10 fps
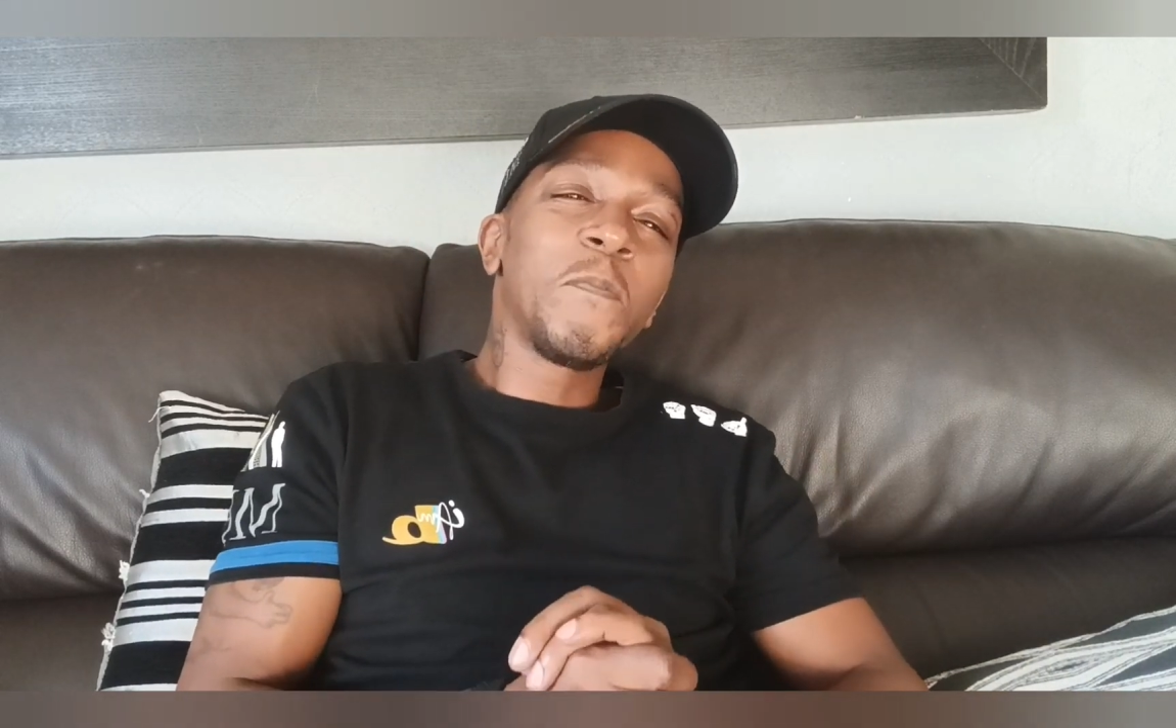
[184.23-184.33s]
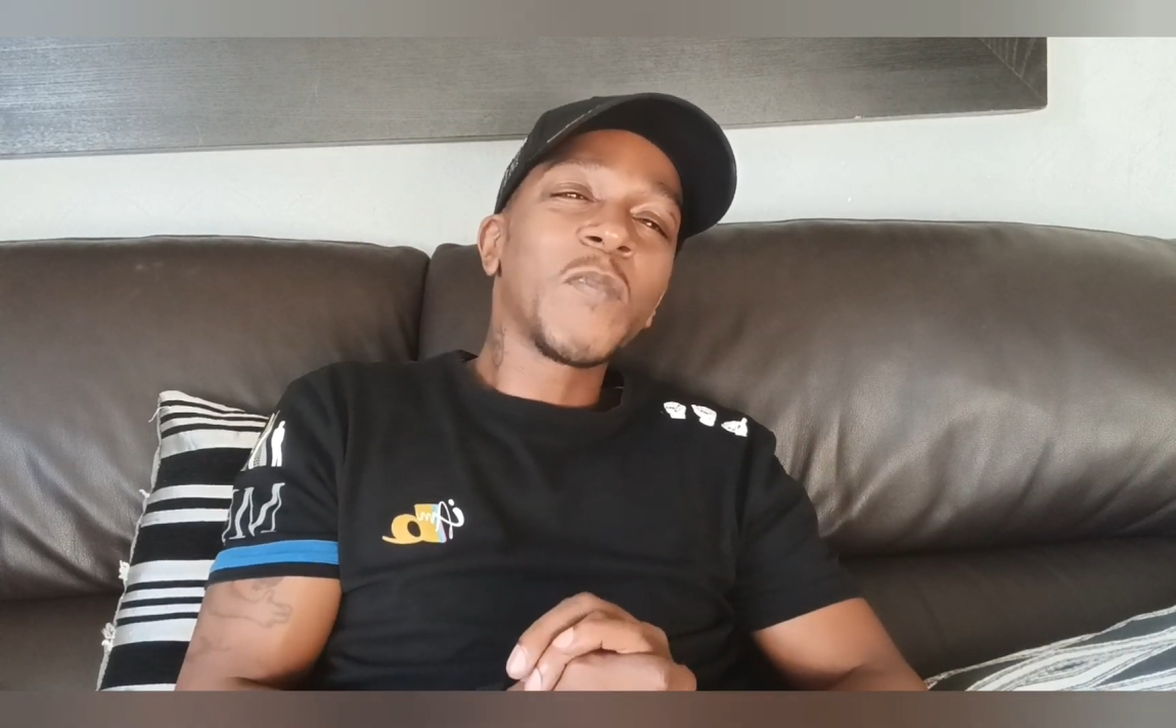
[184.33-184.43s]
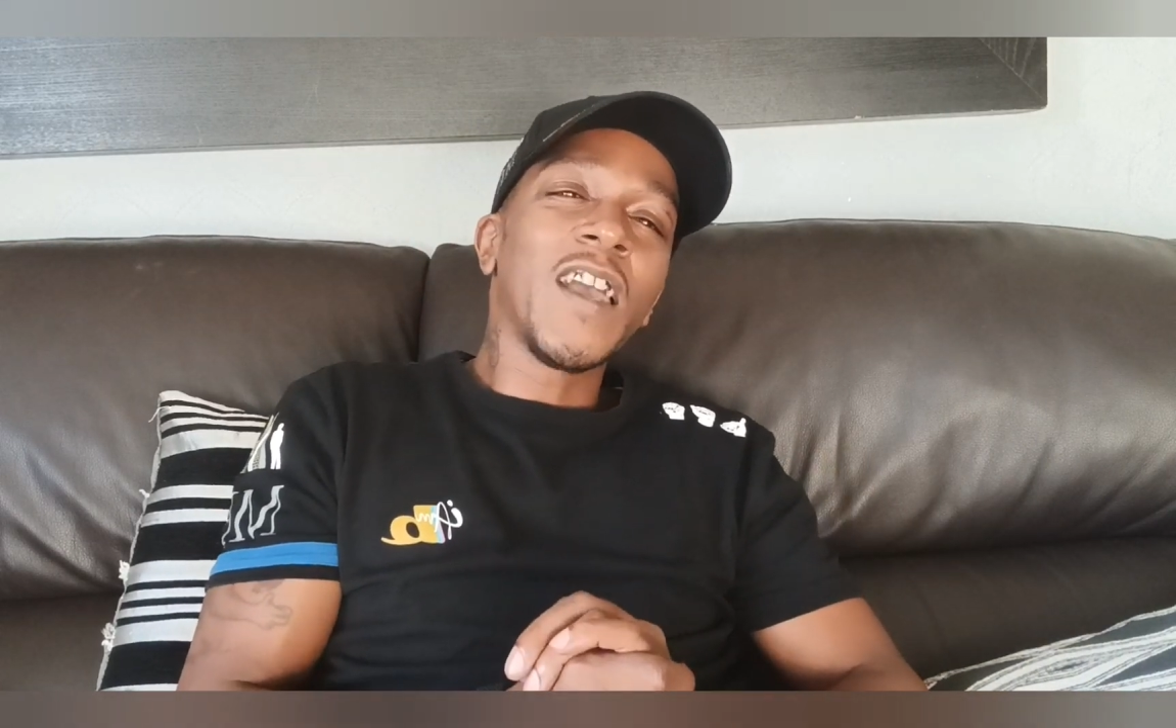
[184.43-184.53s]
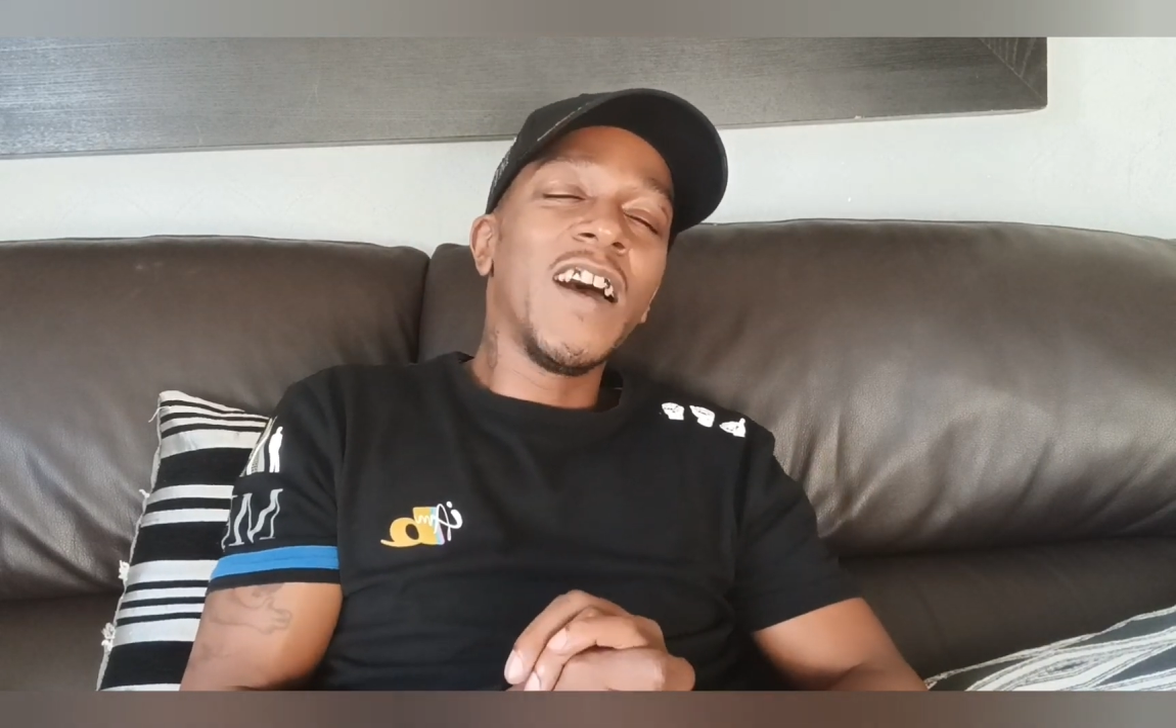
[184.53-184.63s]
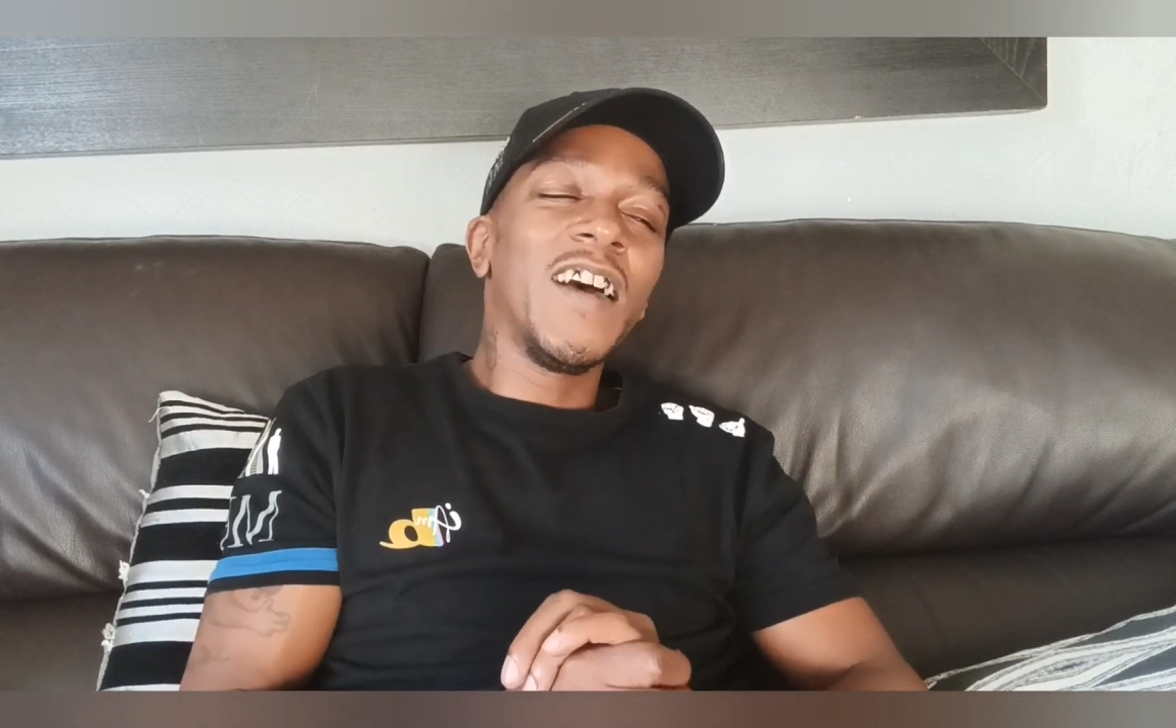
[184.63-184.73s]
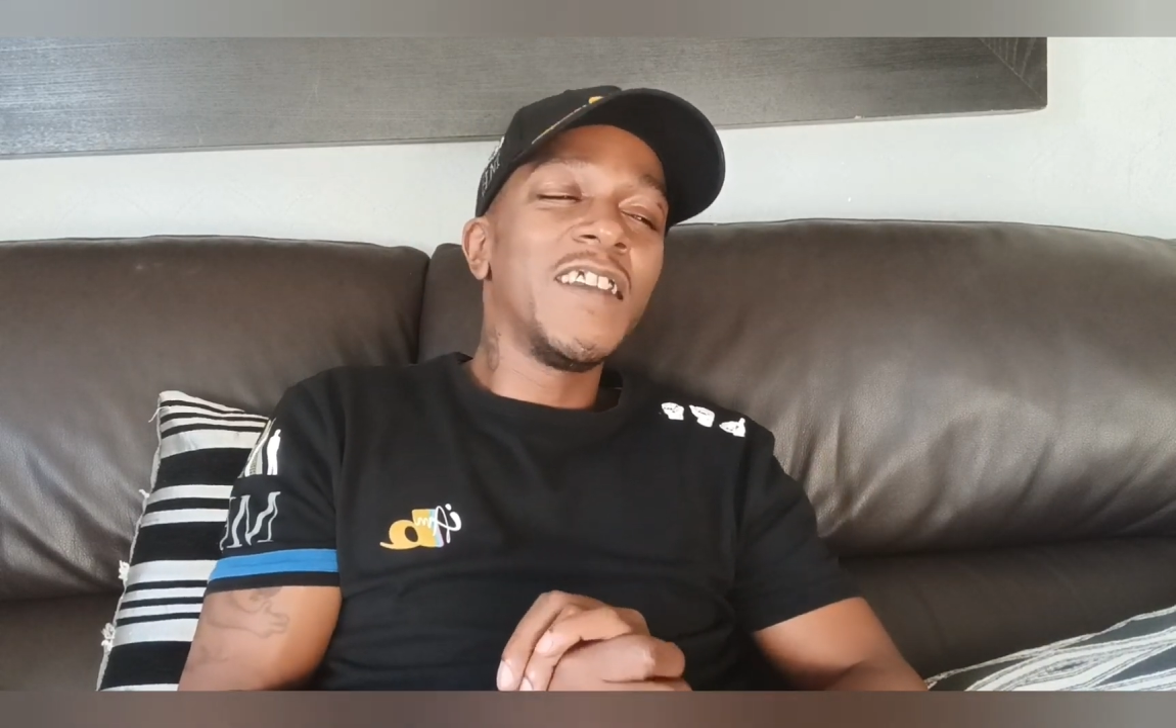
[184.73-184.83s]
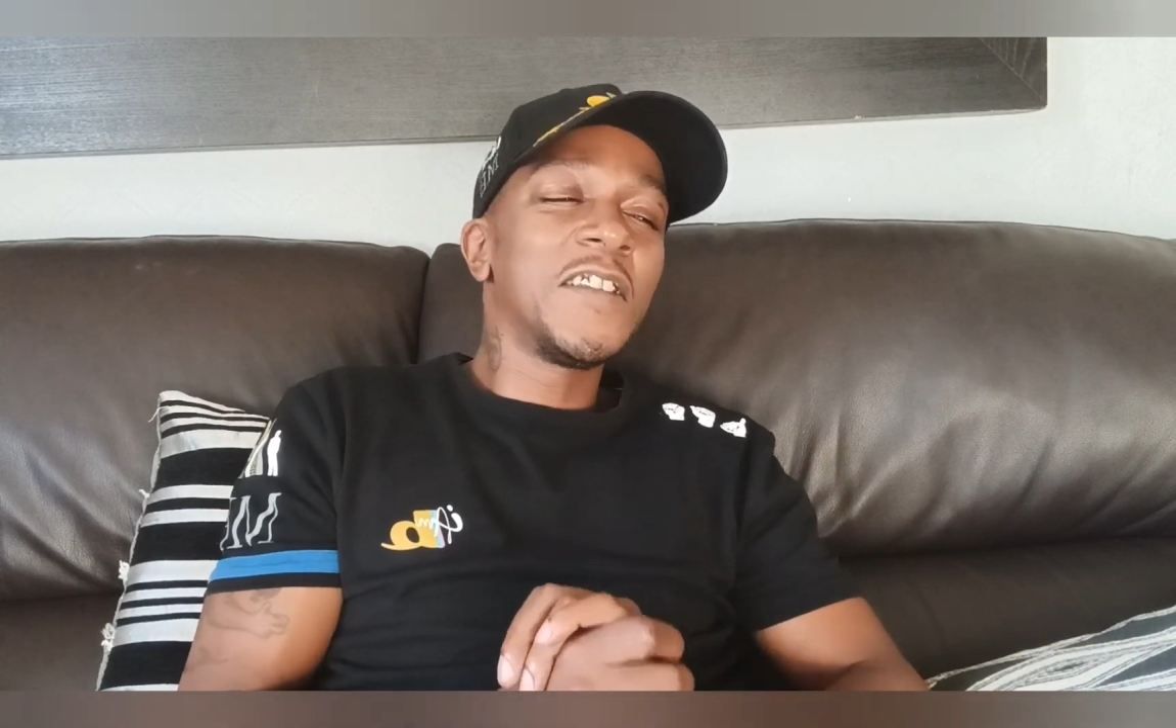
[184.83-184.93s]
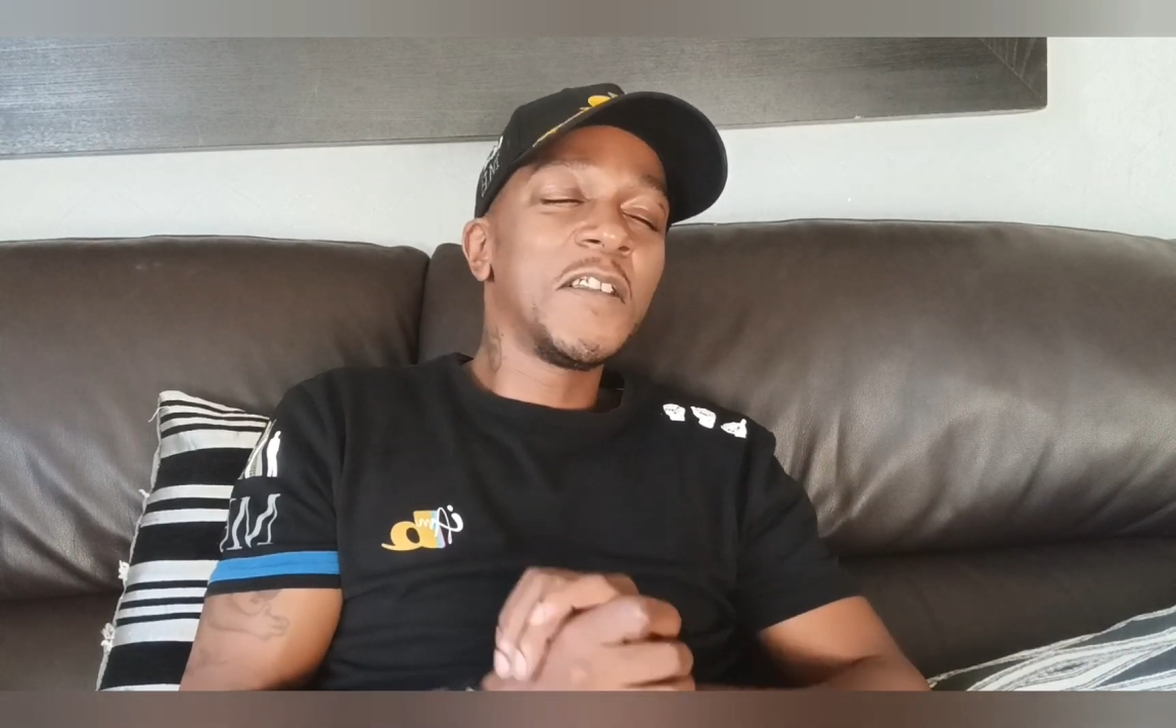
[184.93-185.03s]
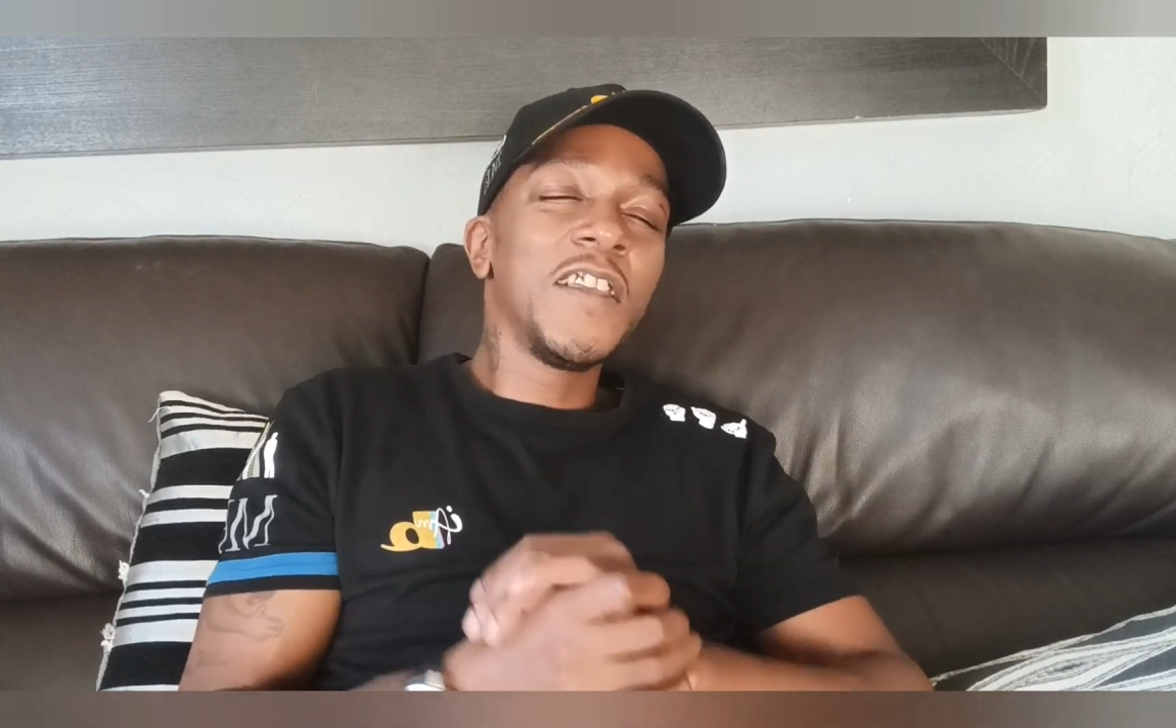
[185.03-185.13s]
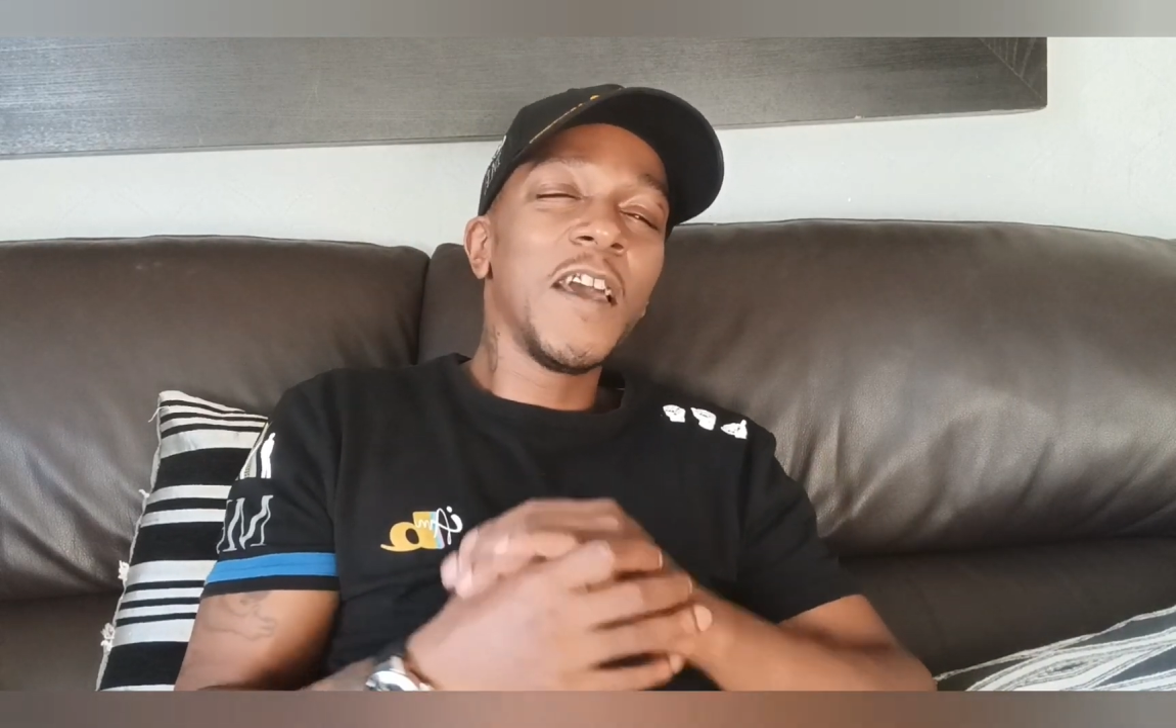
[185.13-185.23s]
And
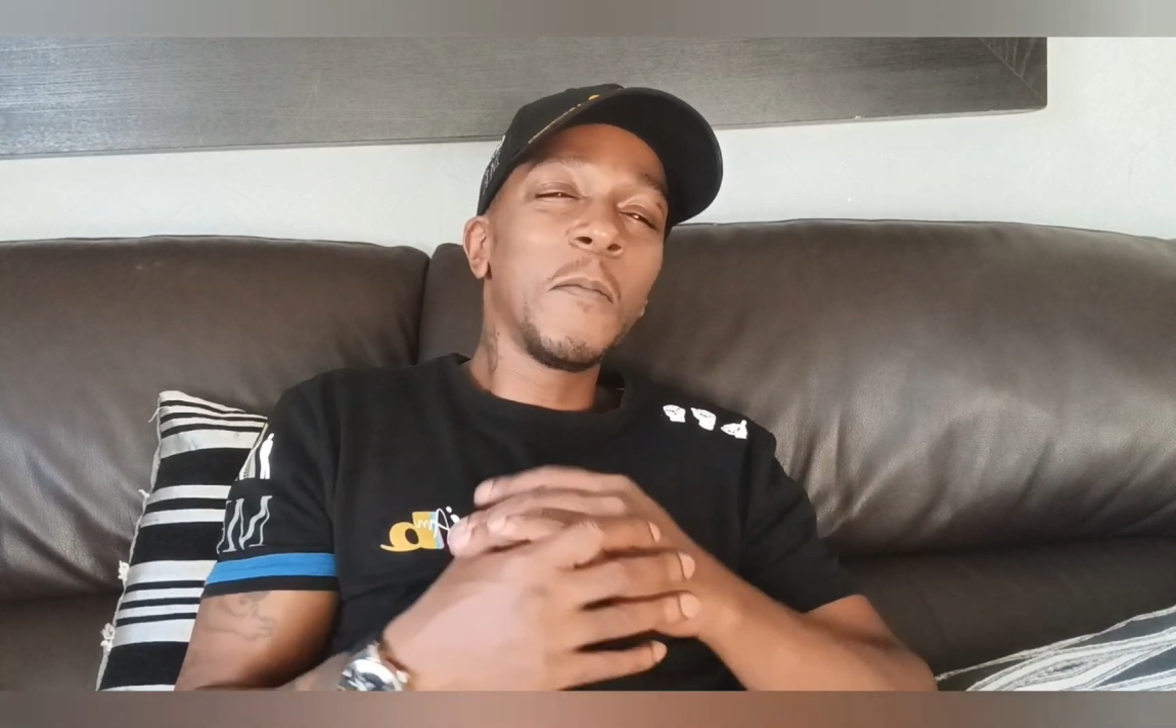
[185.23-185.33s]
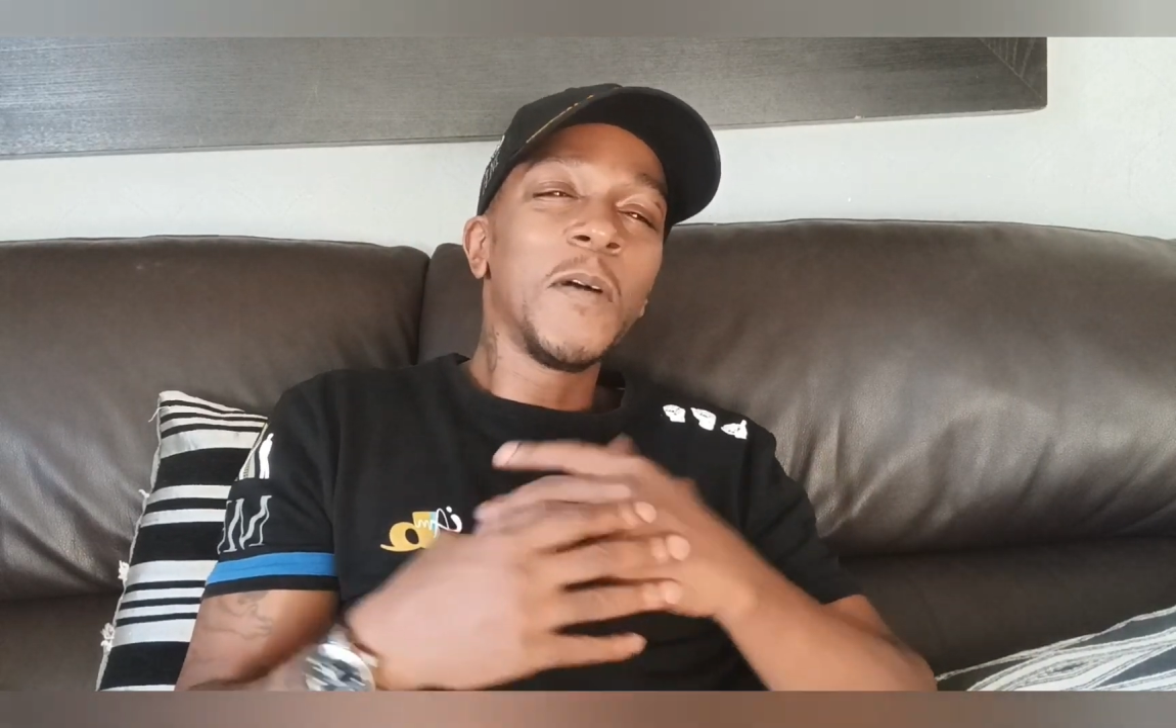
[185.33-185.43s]
yeah